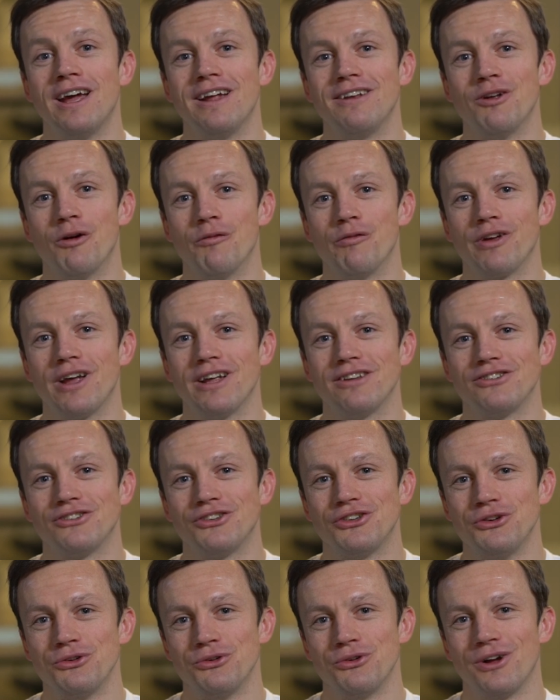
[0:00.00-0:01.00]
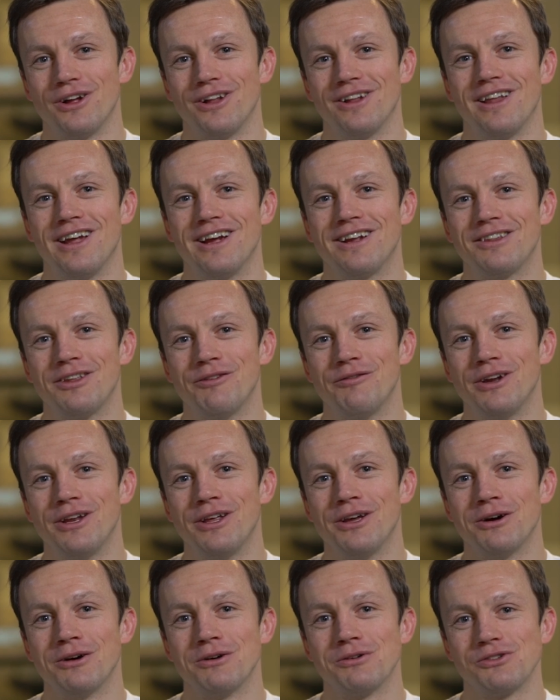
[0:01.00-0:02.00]
Don't forget to like the
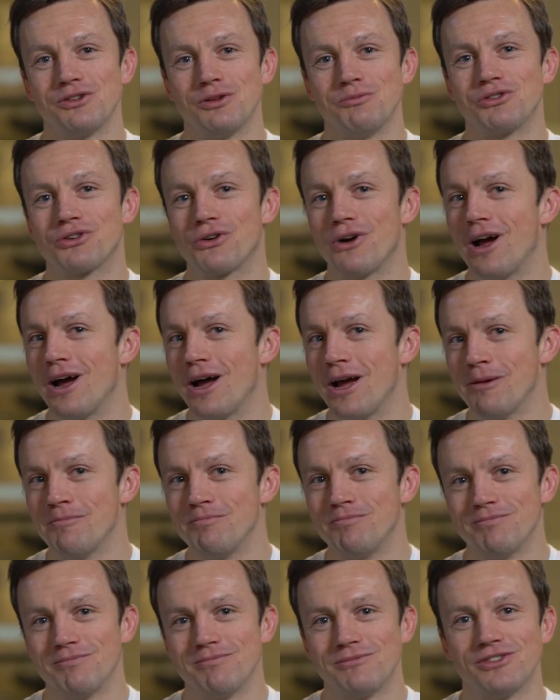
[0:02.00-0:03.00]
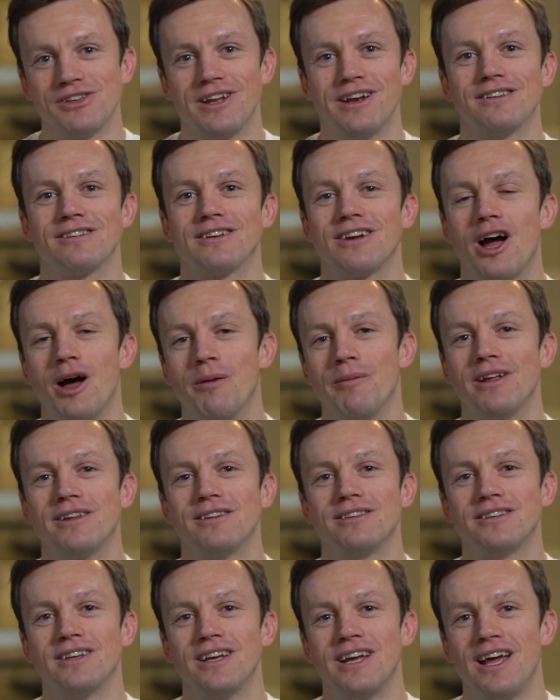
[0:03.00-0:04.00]
video, subscribe, send us a
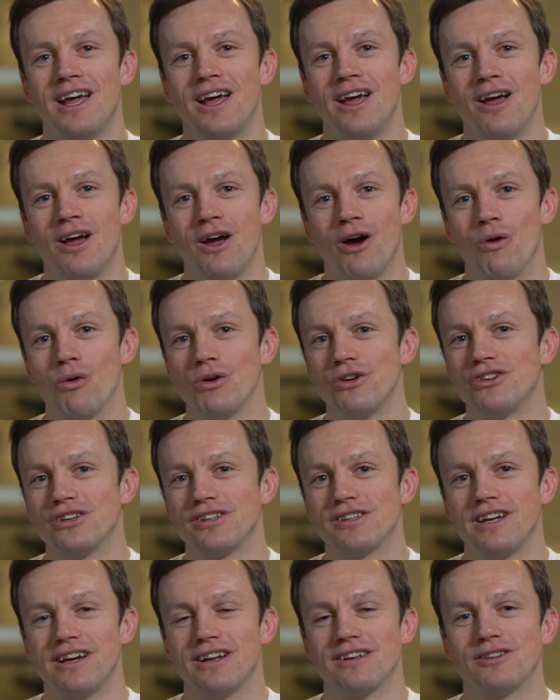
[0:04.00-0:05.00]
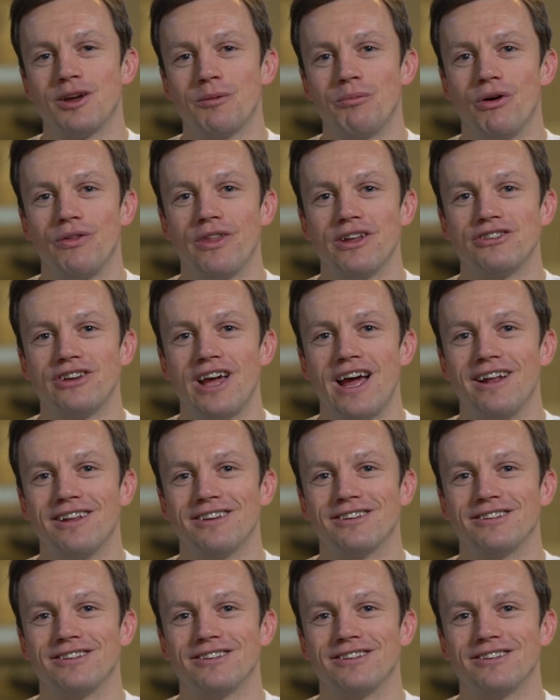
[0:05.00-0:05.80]
comment, or just hit us up on the chat and